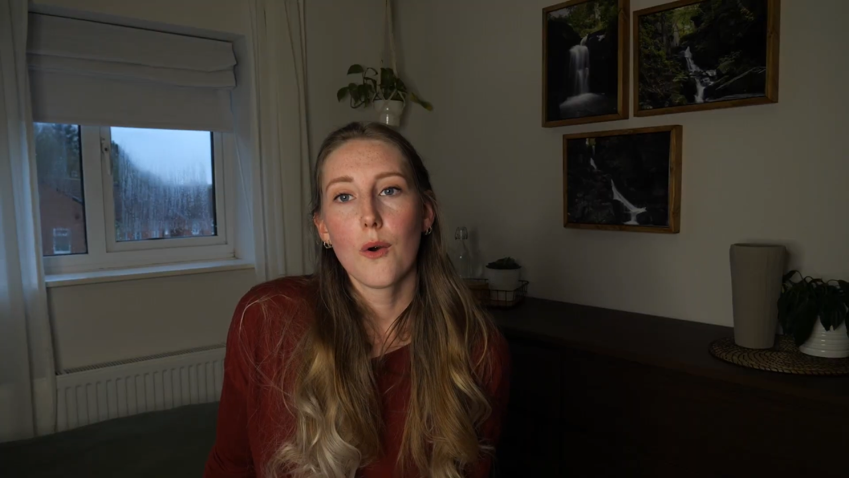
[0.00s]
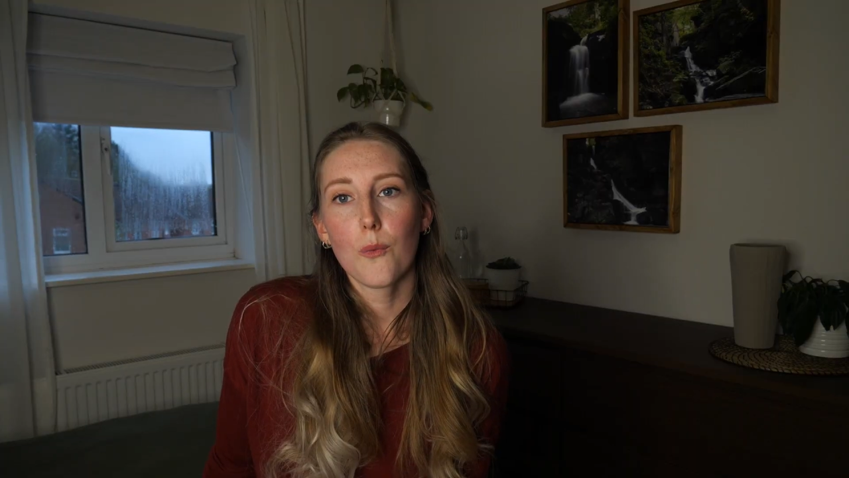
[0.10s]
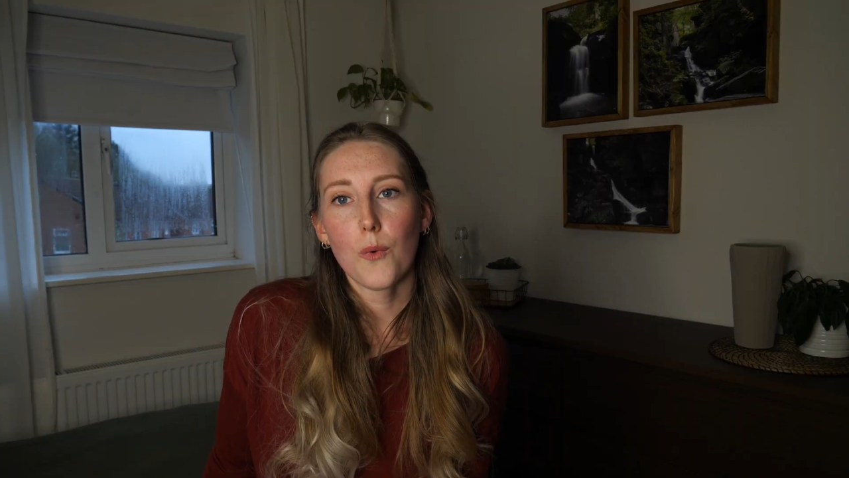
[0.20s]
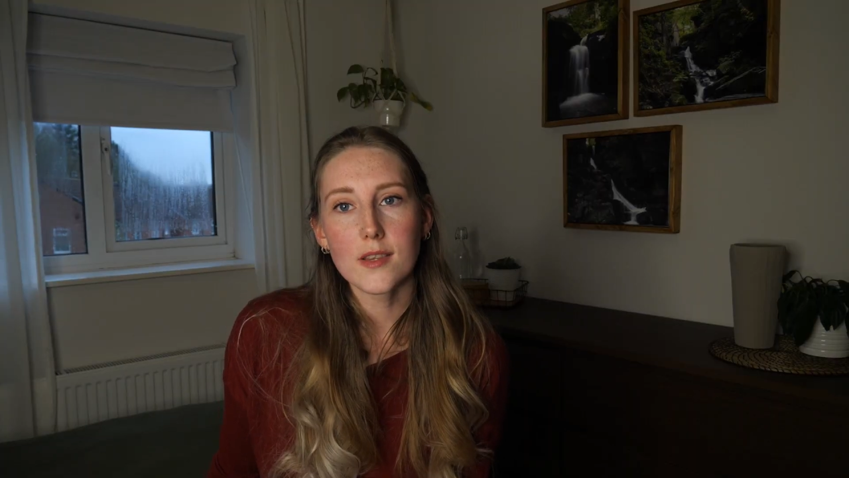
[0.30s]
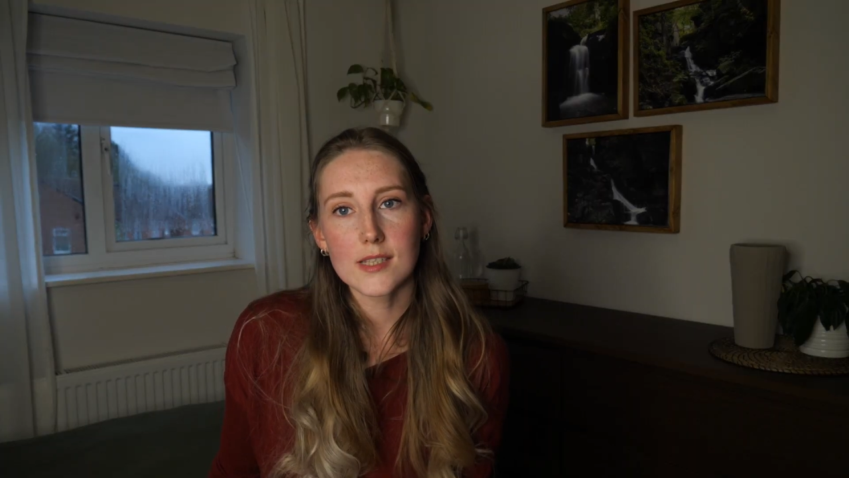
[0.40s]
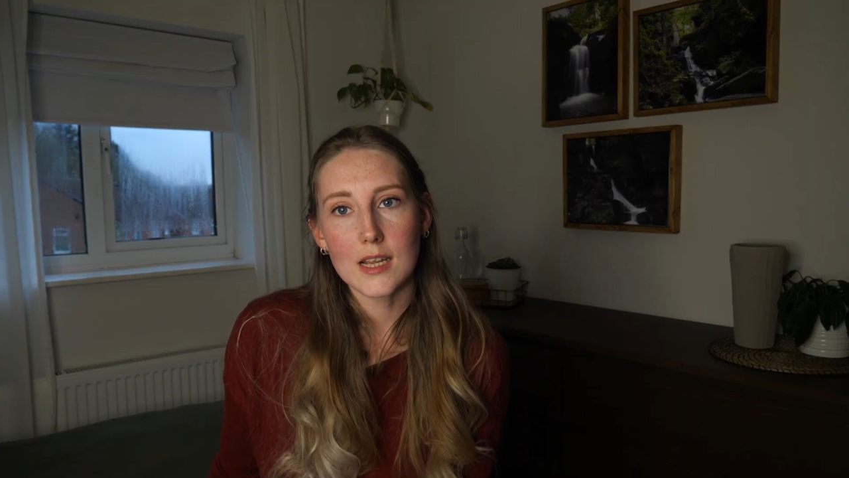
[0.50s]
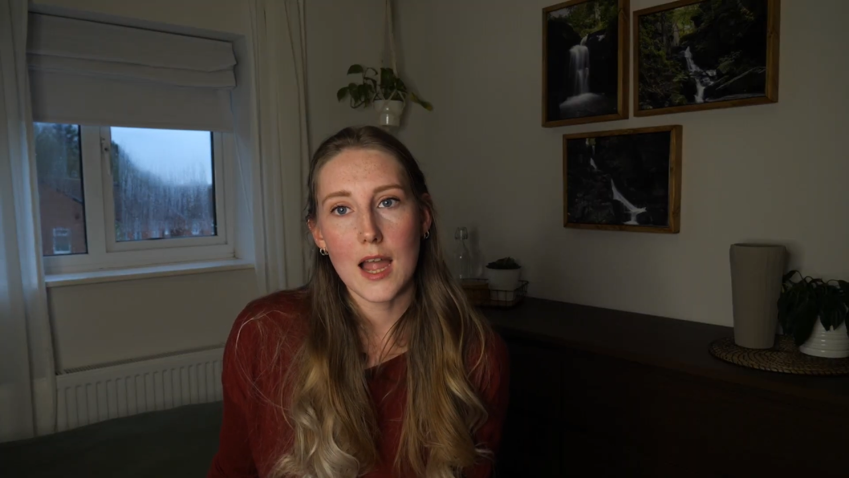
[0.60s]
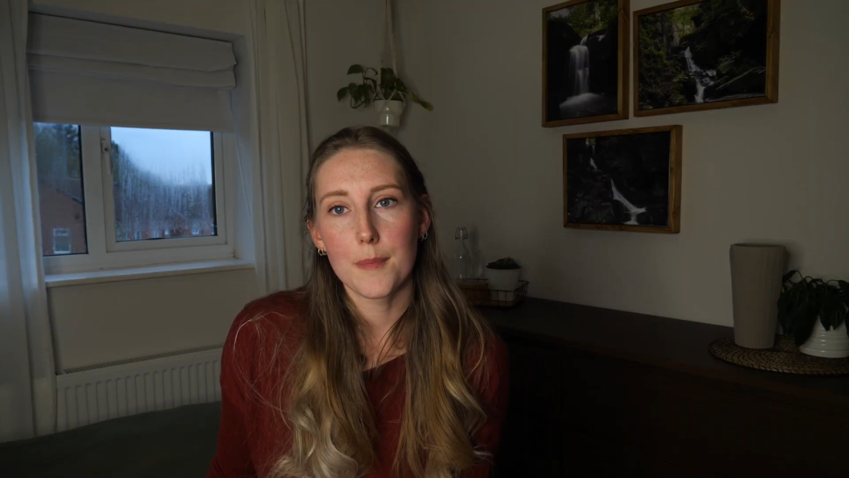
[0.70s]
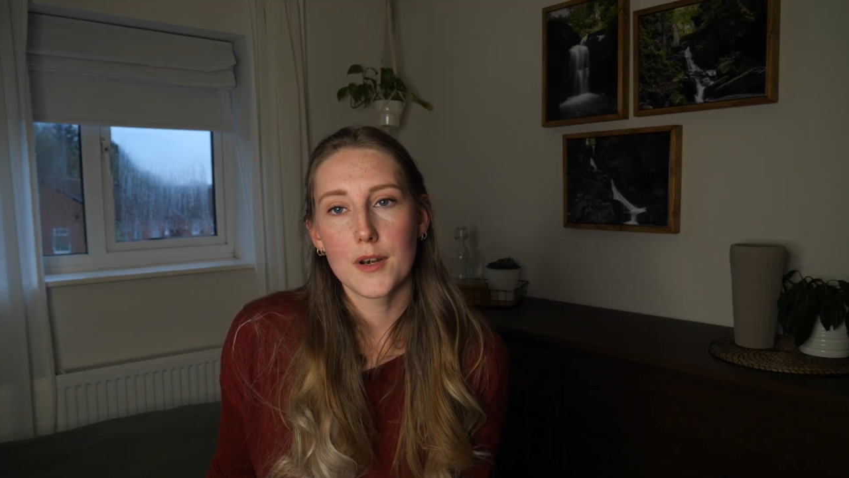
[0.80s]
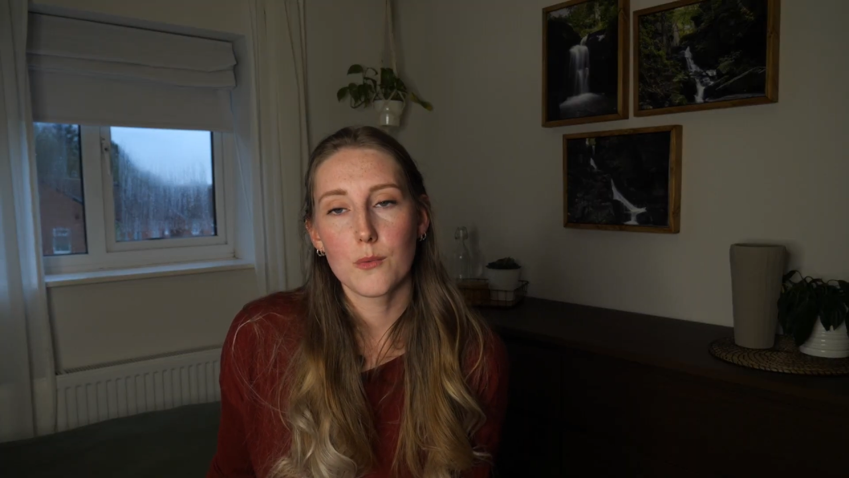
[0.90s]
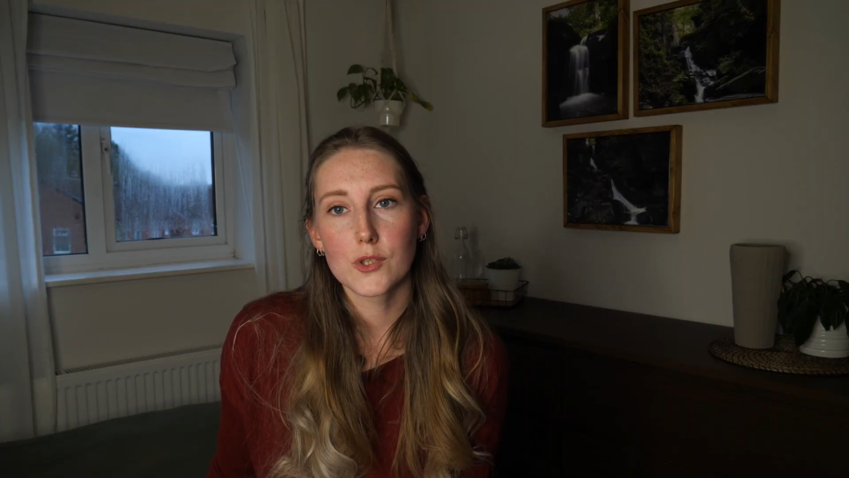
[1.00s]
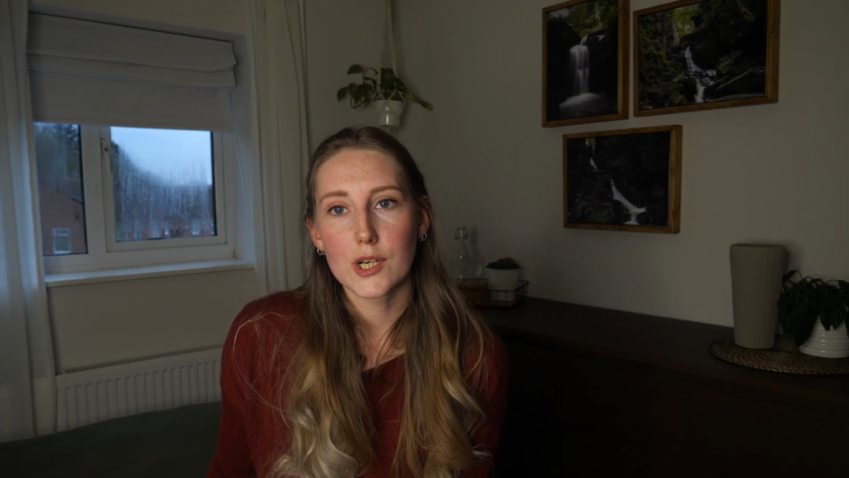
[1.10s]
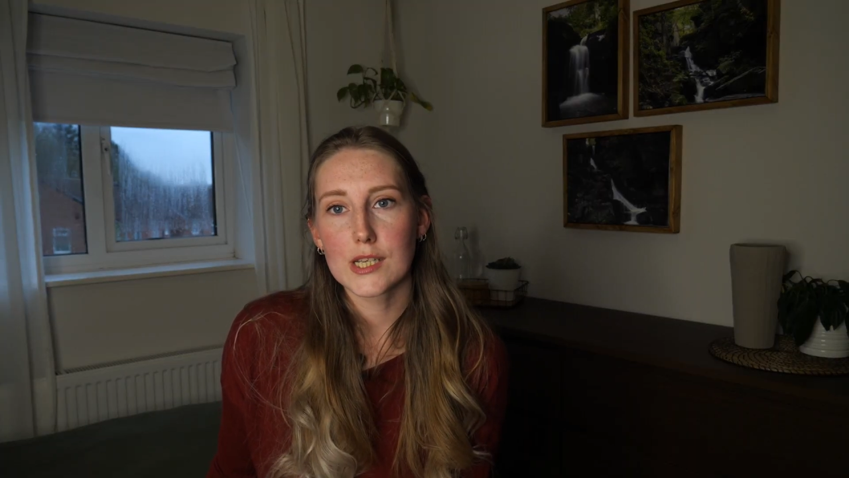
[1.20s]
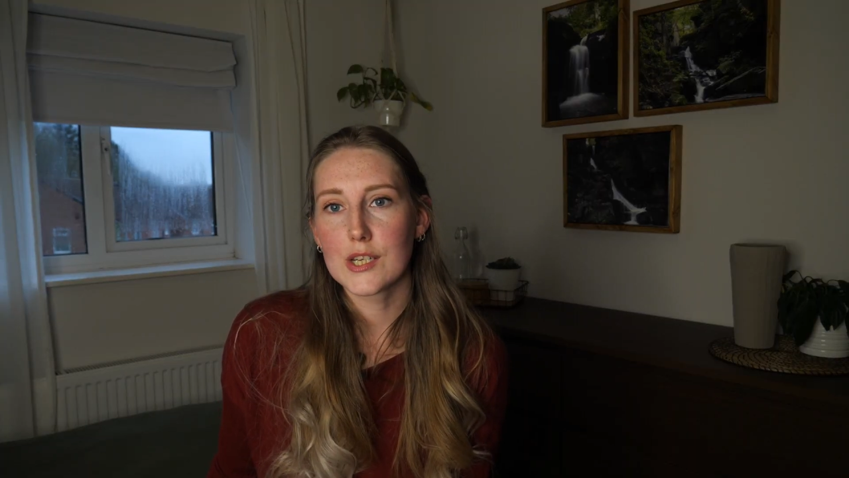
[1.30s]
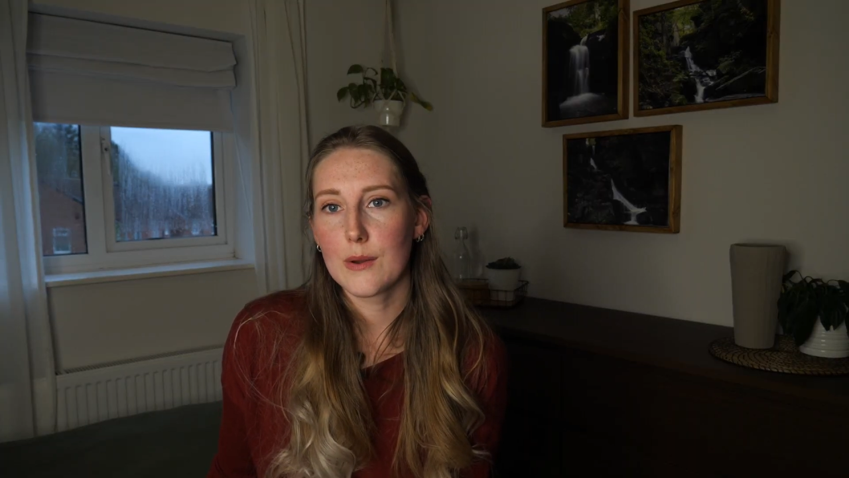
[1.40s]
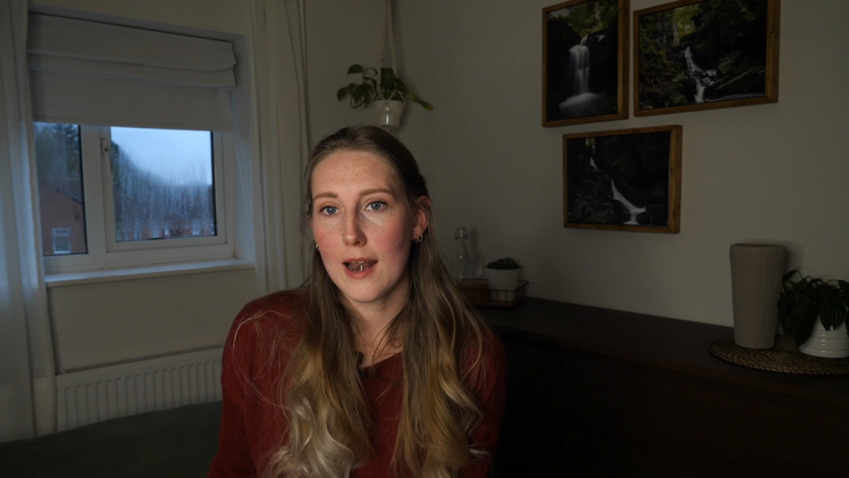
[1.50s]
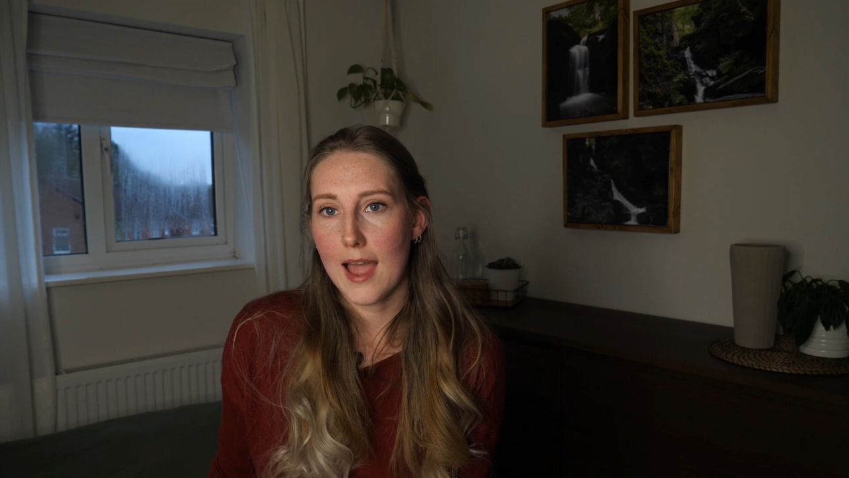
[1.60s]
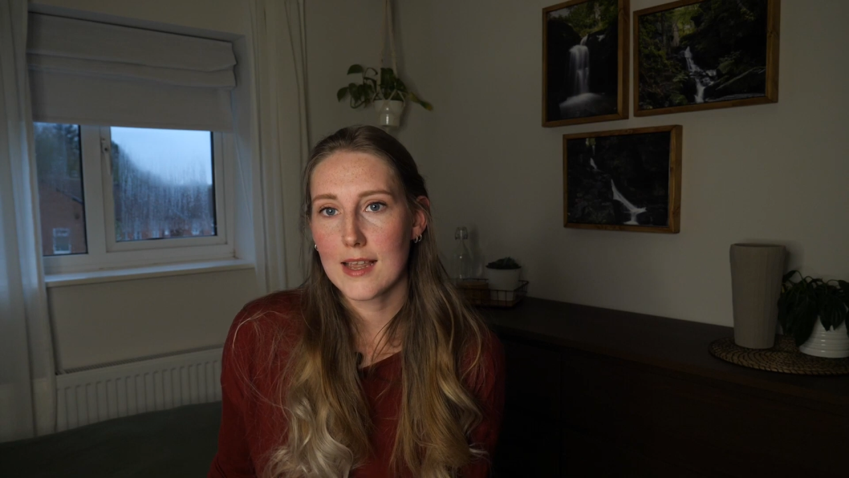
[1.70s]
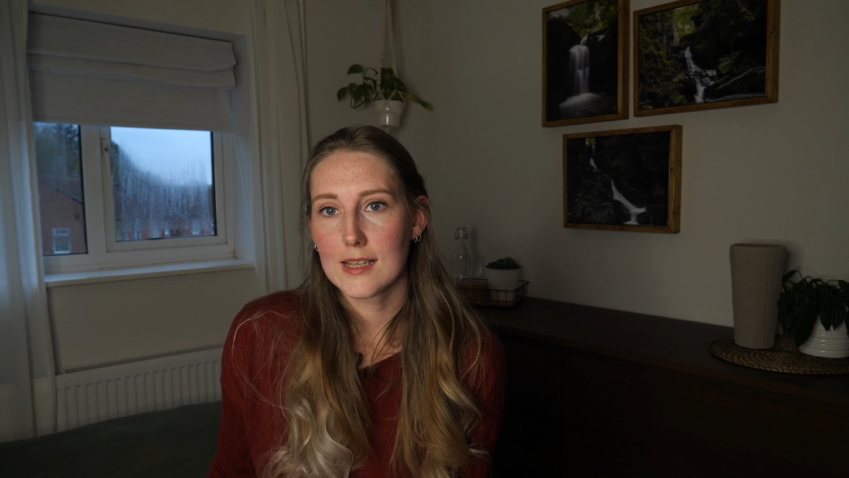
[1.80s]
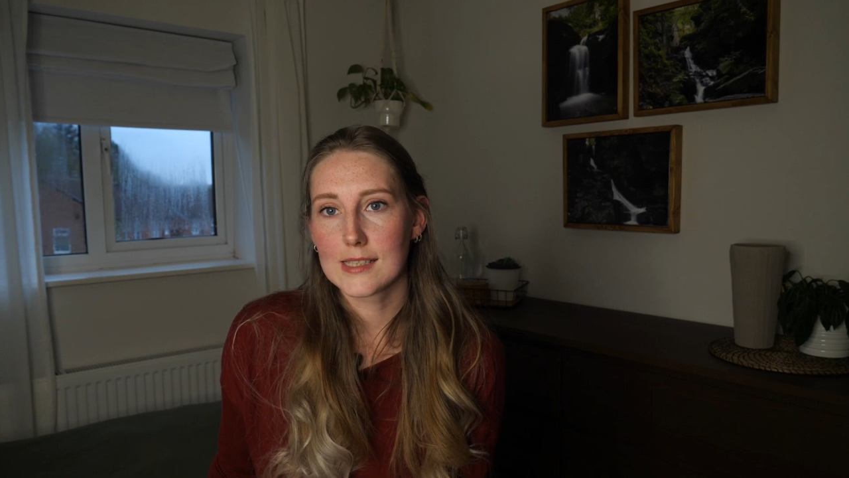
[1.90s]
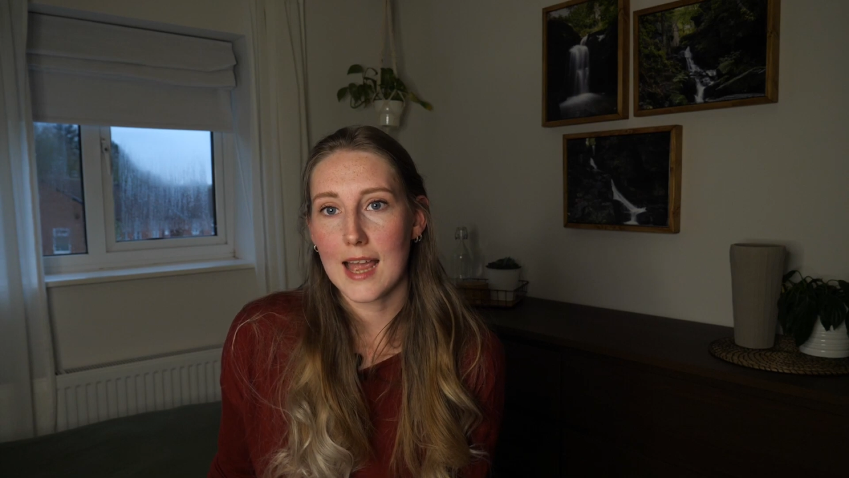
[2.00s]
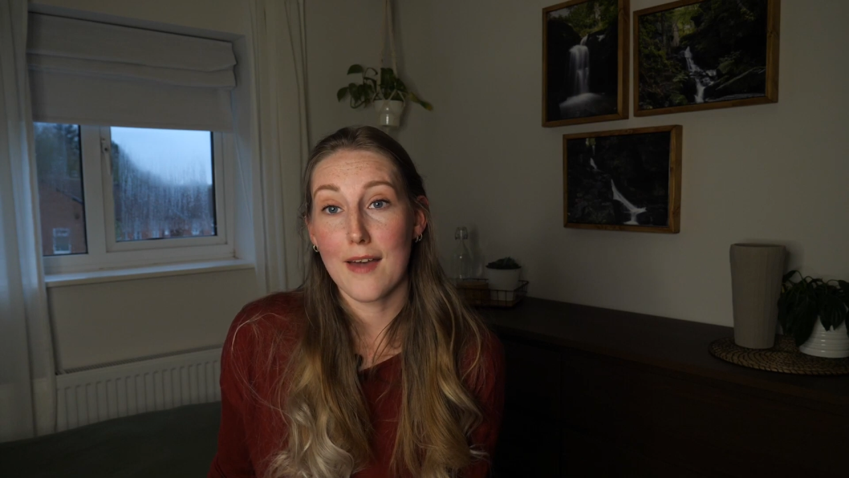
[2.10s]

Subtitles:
Once the cabinet was on its new legs